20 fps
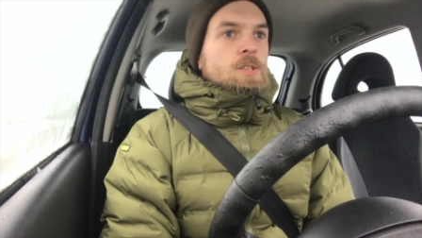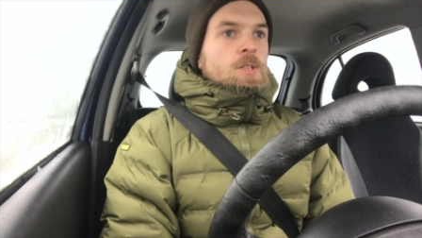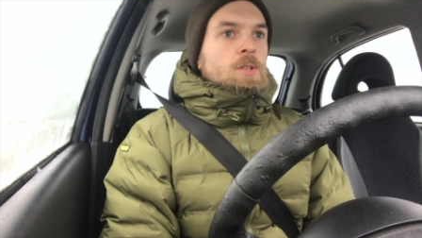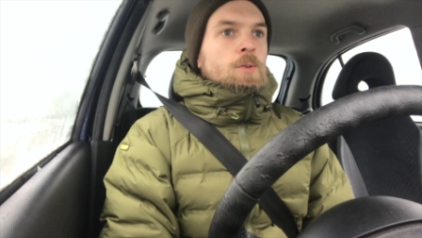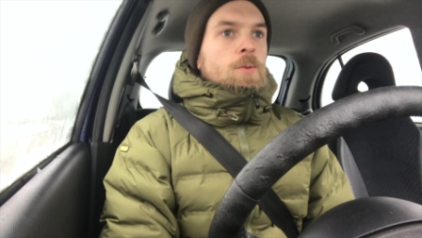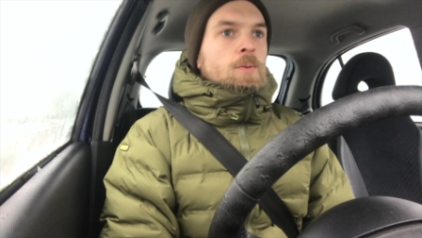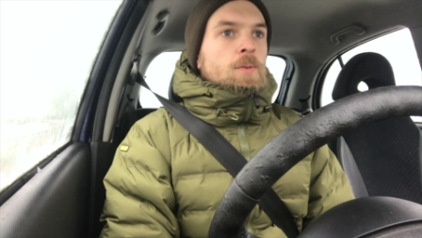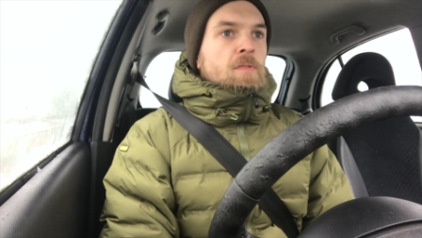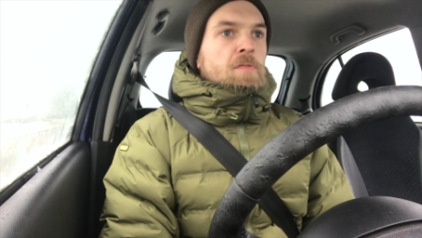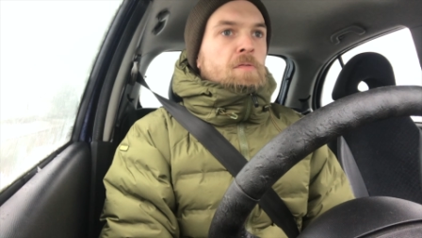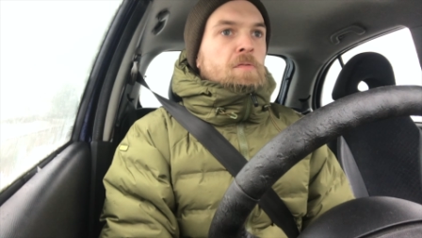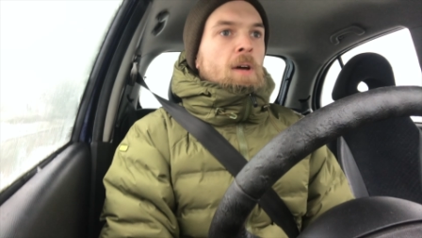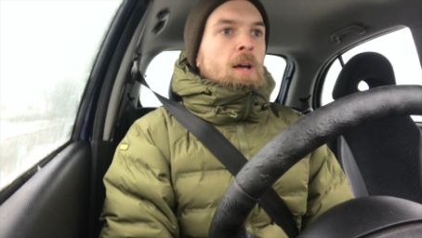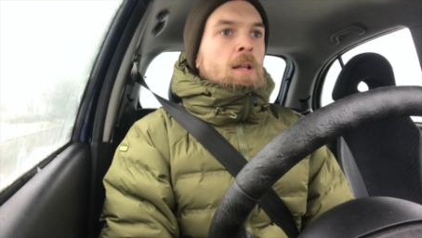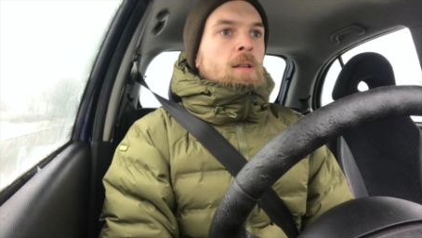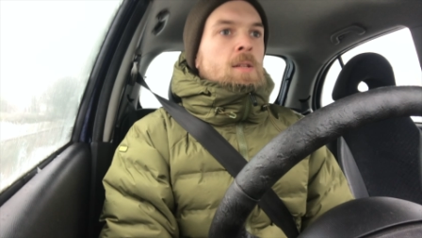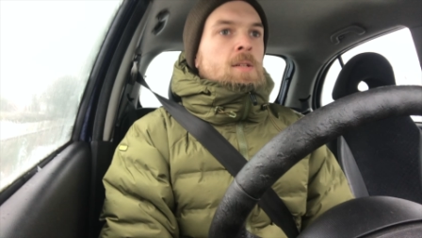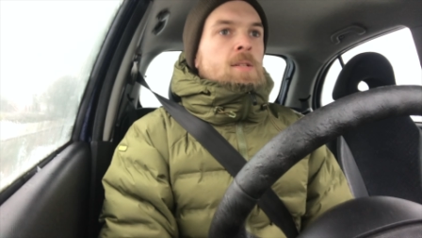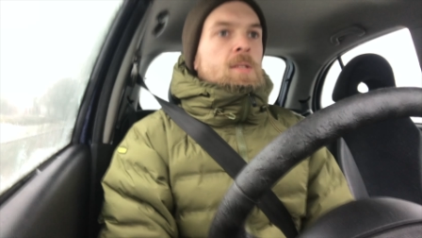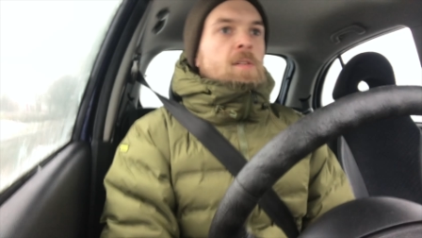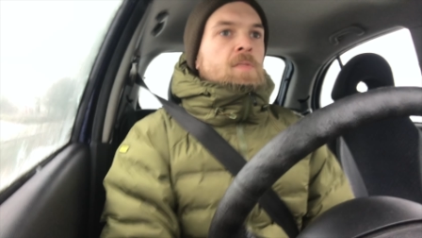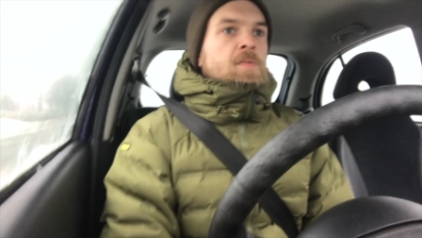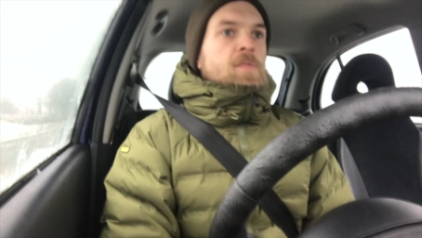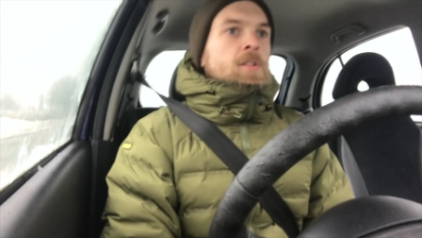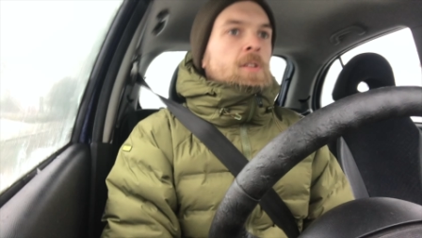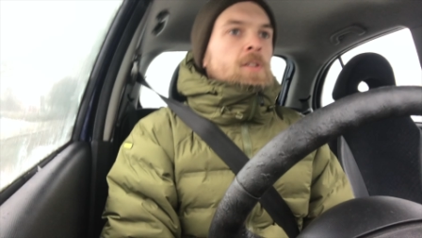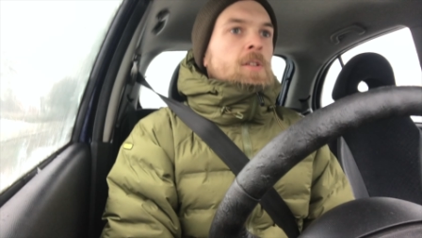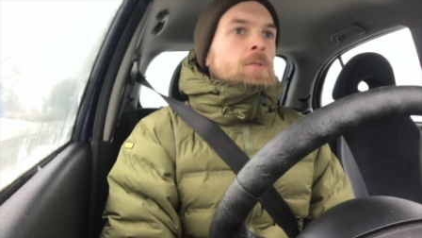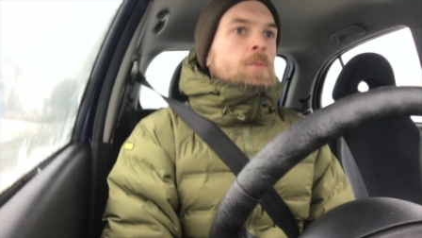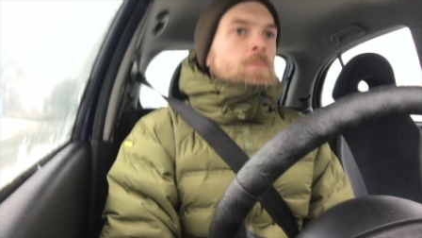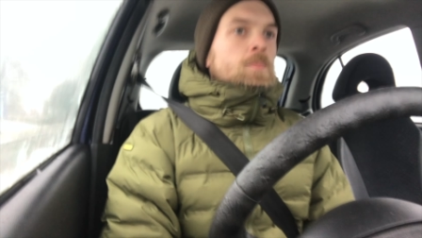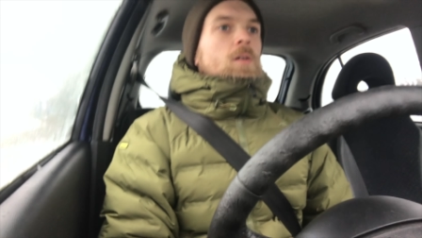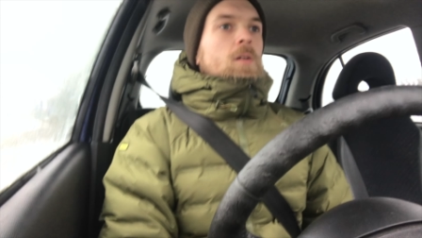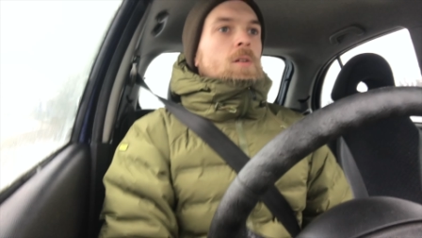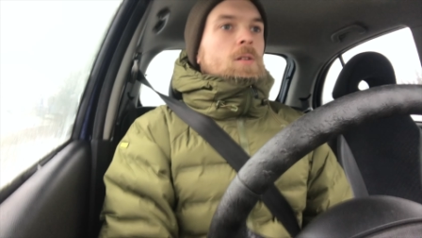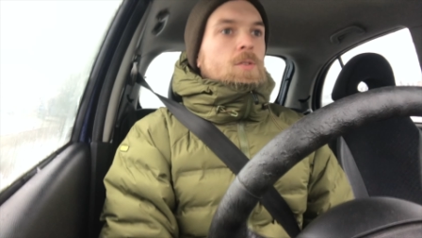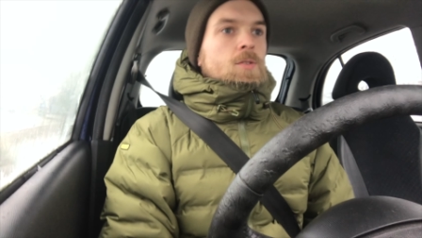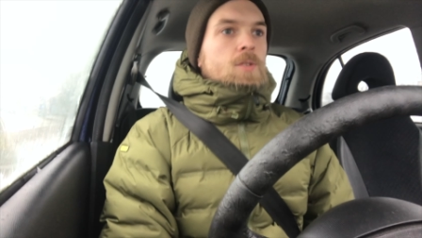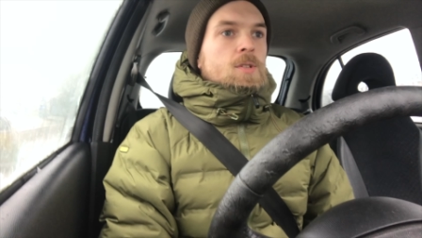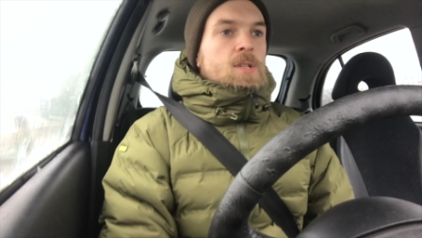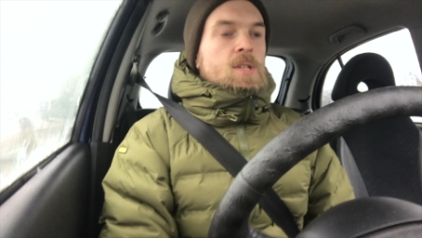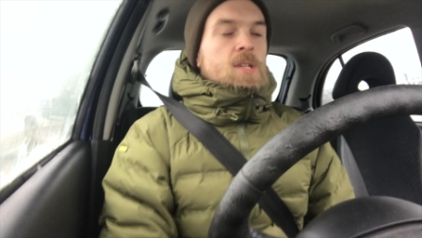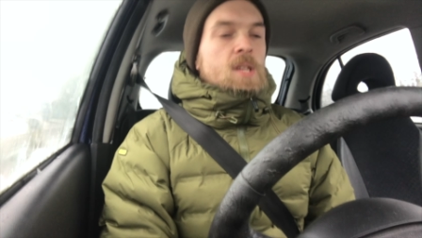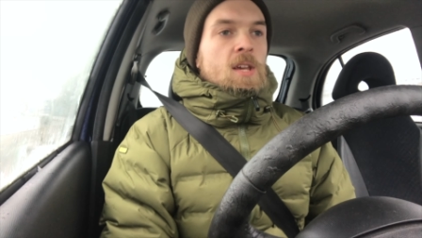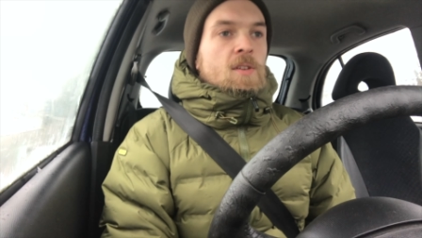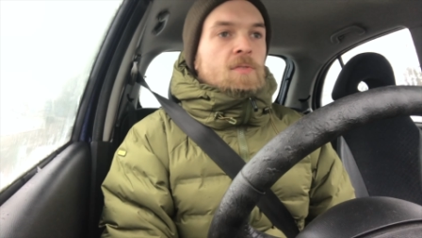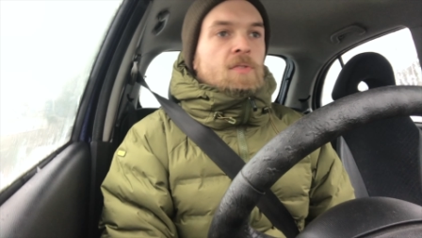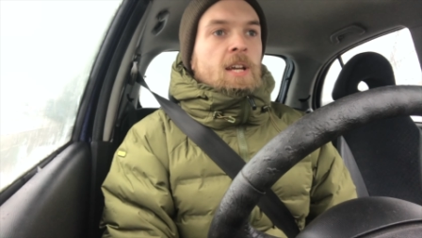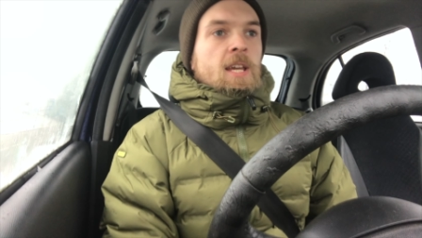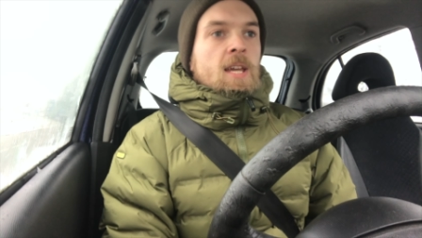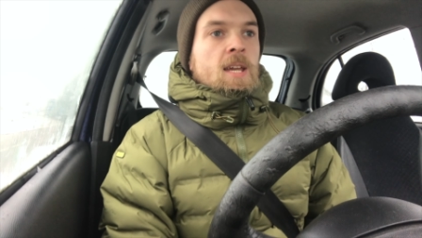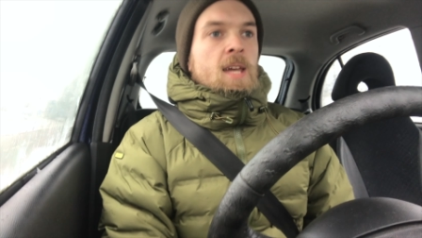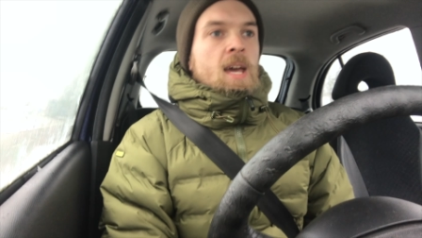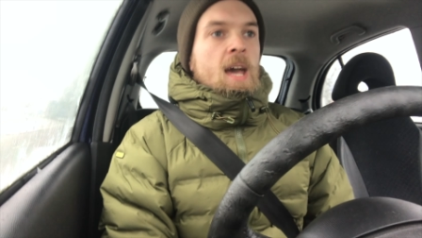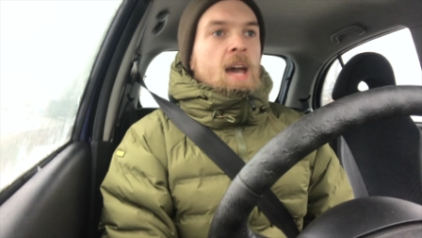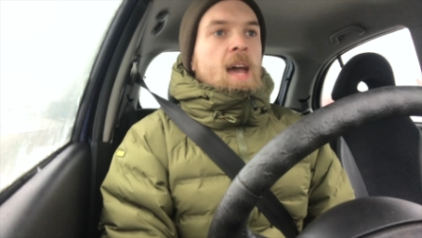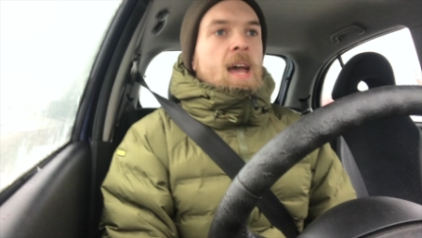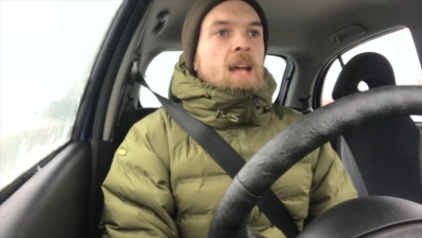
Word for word: to the Fen this afternoon to see if I can get